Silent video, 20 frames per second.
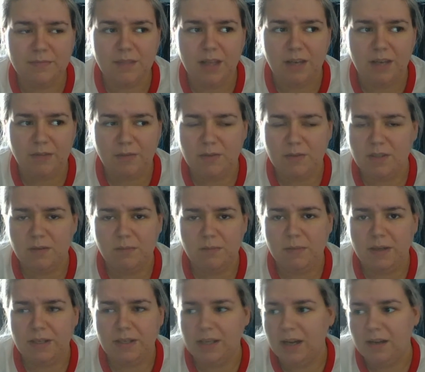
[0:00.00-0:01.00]
if it was to
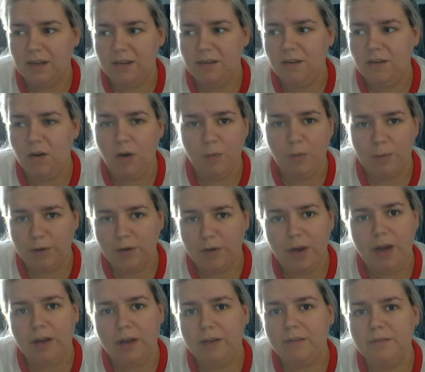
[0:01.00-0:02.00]
my dad or my
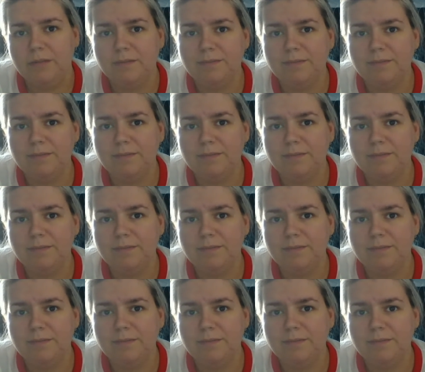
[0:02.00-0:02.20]
gran,